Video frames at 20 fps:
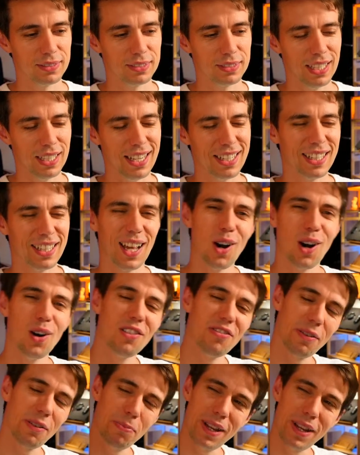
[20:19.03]
now
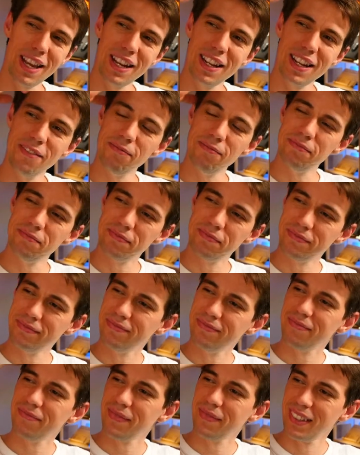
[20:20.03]
if I play them,
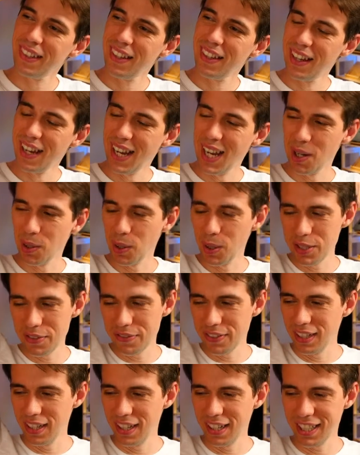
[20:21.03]
I always
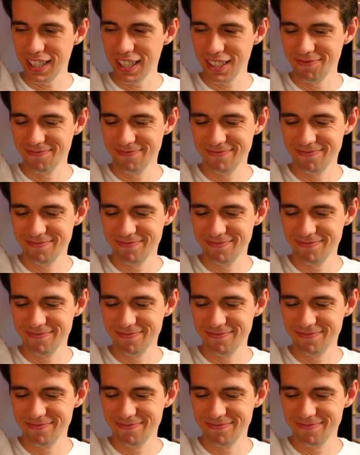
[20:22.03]
feel like